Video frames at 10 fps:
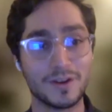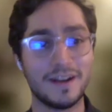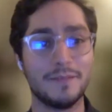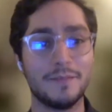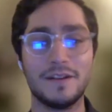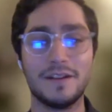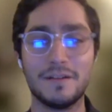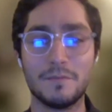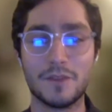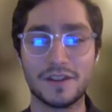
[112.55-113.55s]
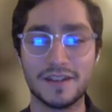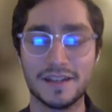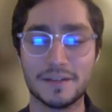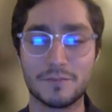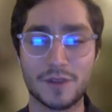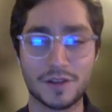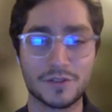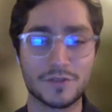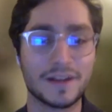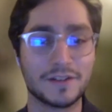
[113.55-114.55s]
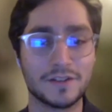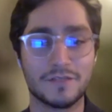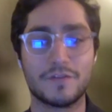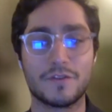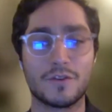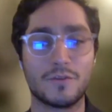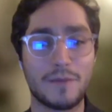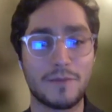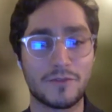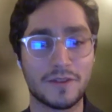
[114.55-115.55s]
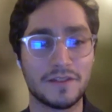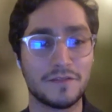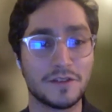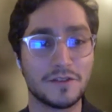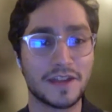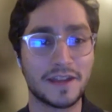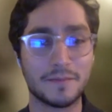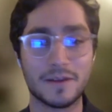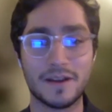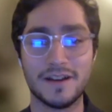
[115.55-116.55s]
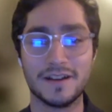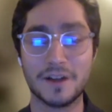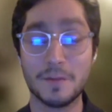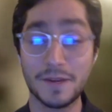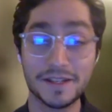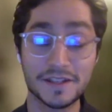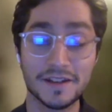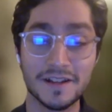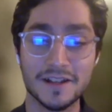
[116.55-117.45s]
I'm a marketing and product director for Web3 and video game companies.